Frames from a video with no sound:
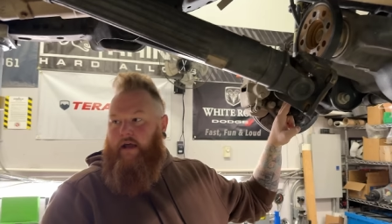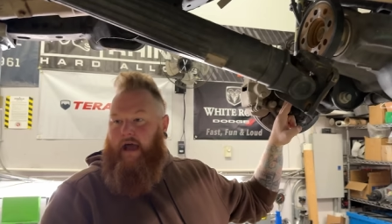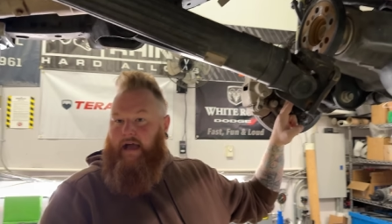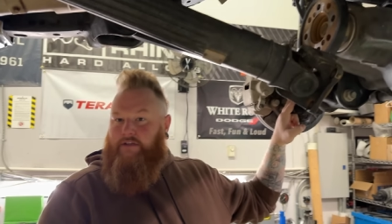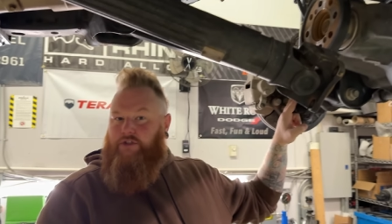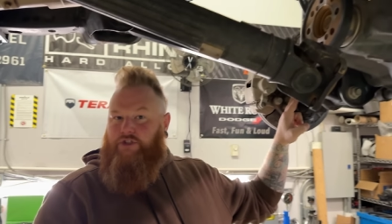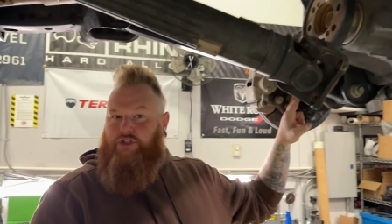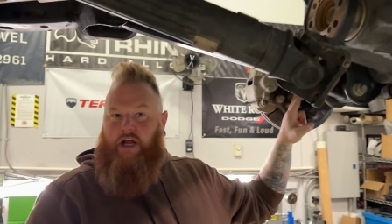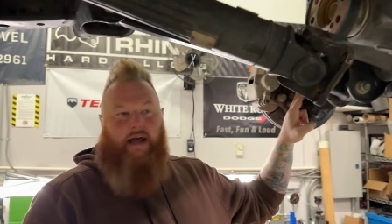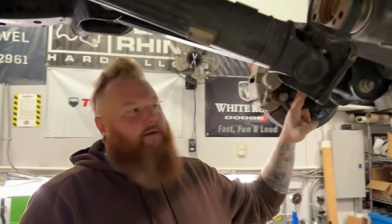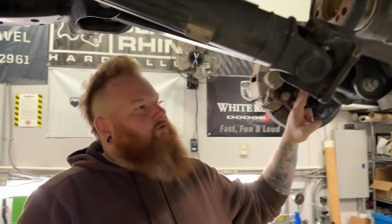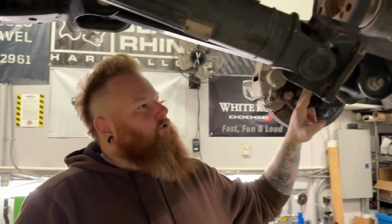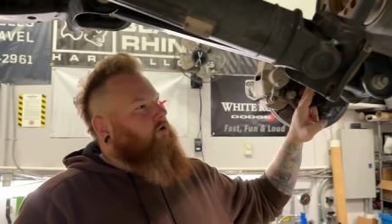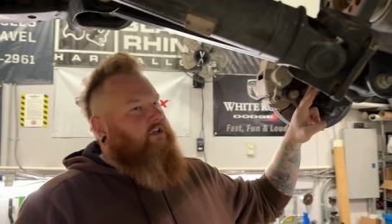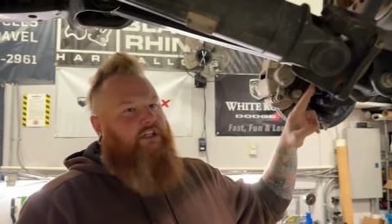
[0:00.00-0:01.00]
axle shafts,
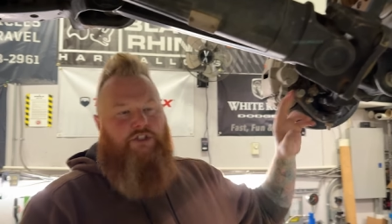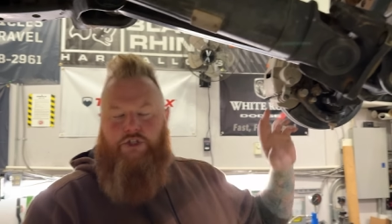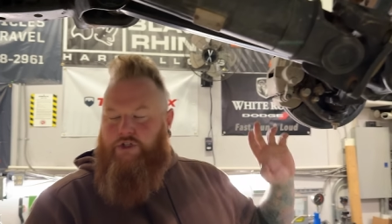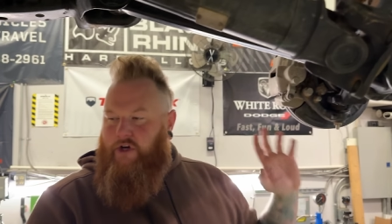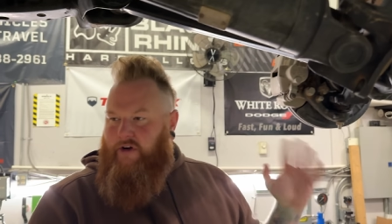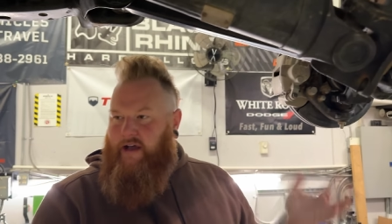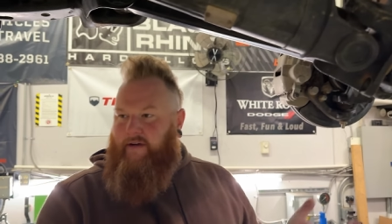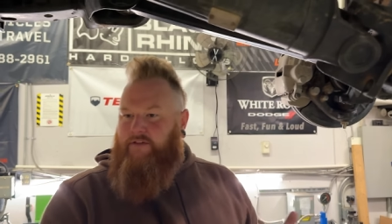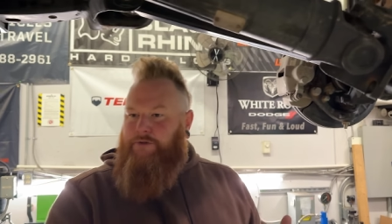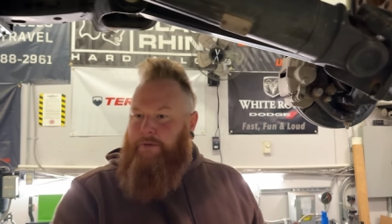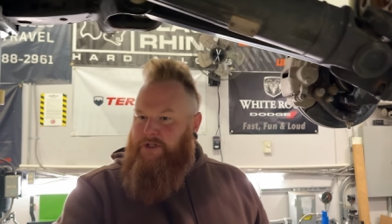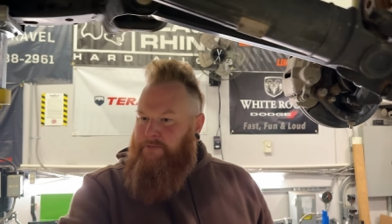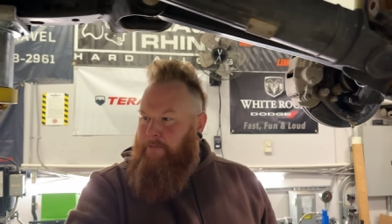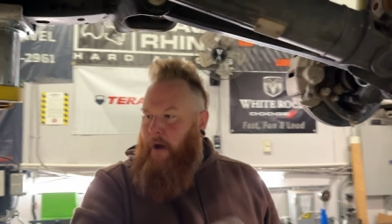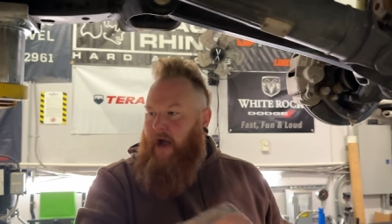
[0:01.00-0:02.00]
so at least you don't have as
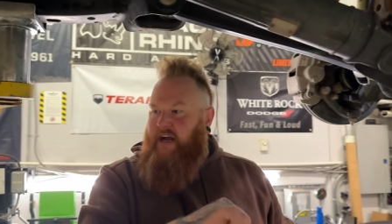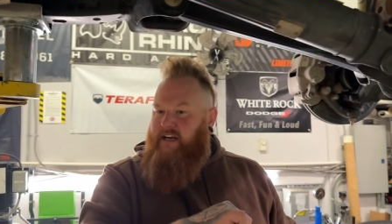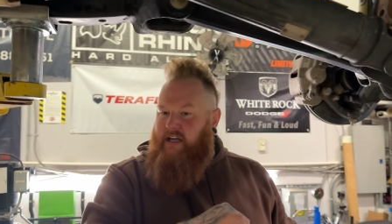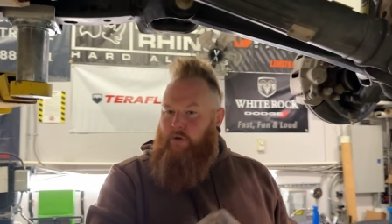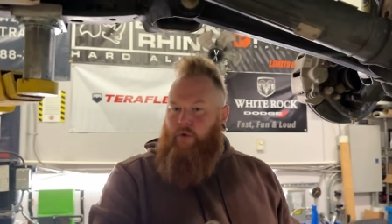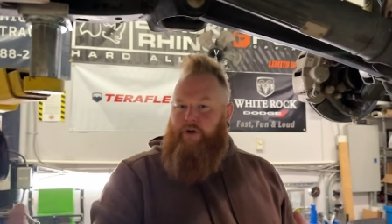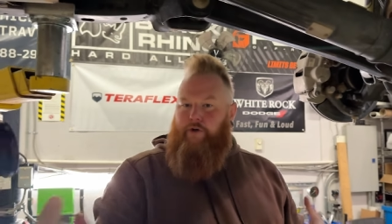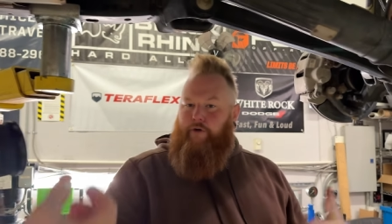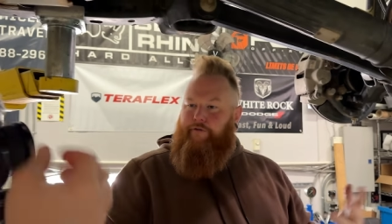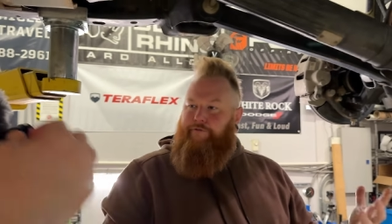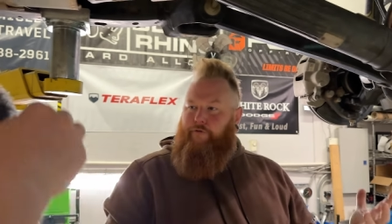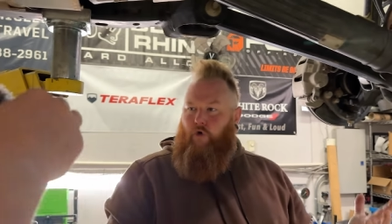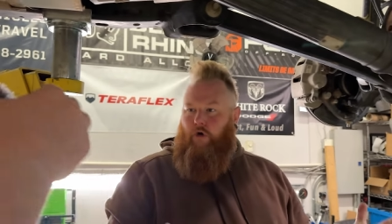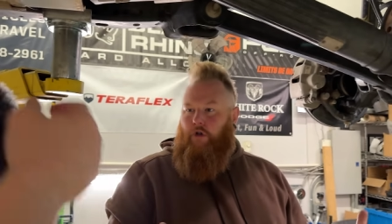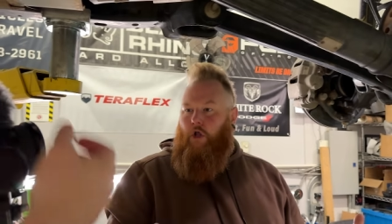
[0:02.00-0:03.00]
much binding when you're in
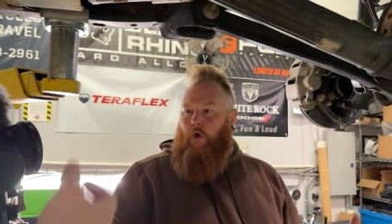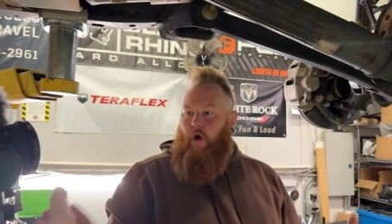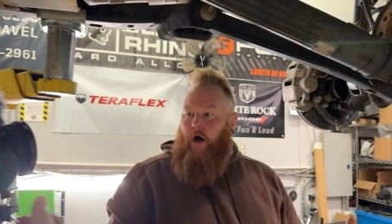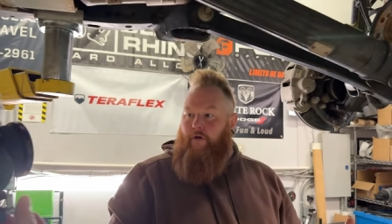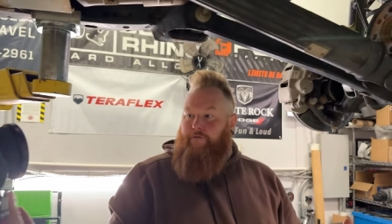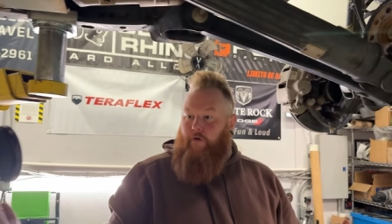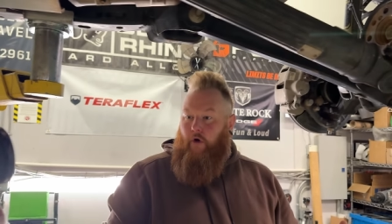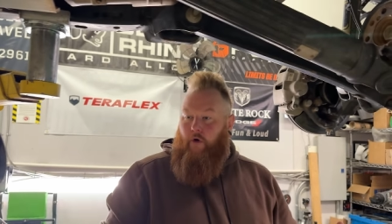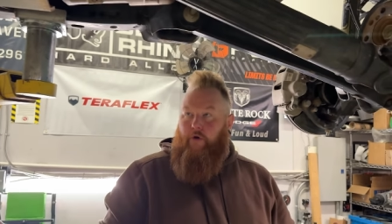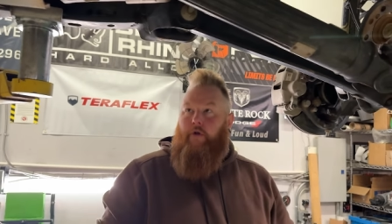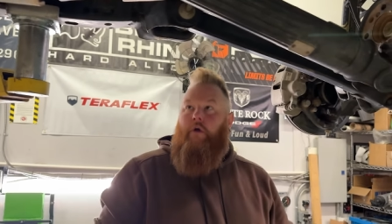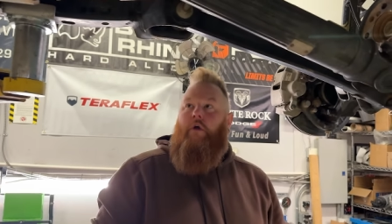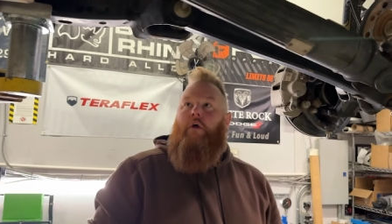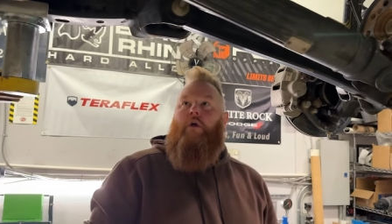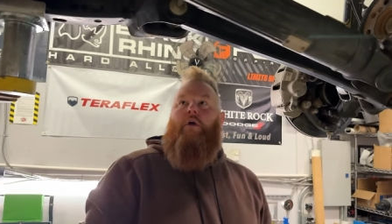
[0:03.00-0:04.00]
four low off-road.
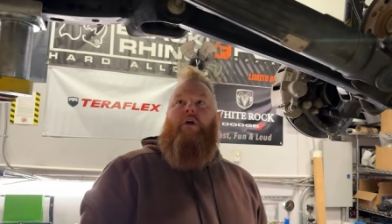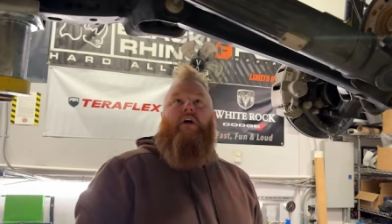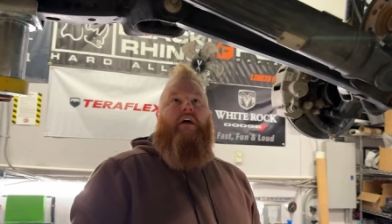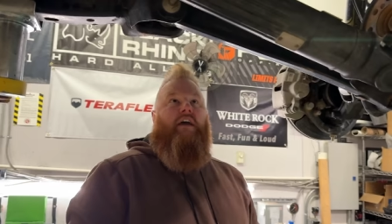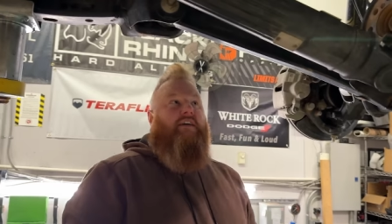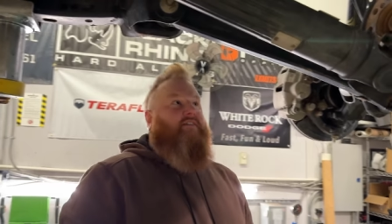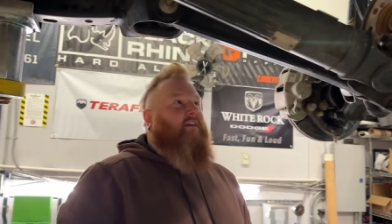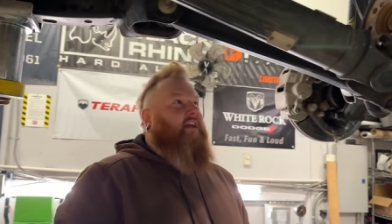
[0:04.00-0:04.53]
It's a